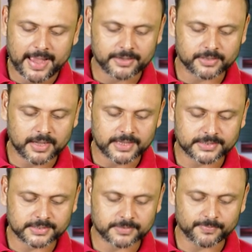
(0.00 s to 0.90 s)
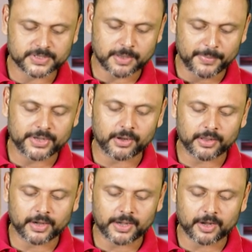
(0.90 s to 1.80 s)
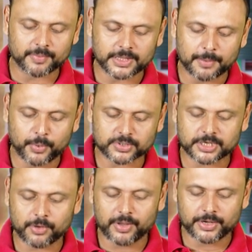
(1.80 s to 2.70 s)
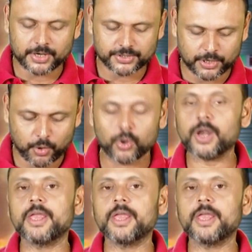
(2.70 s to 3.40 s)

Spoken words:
and as submitted earlier with a positive intention only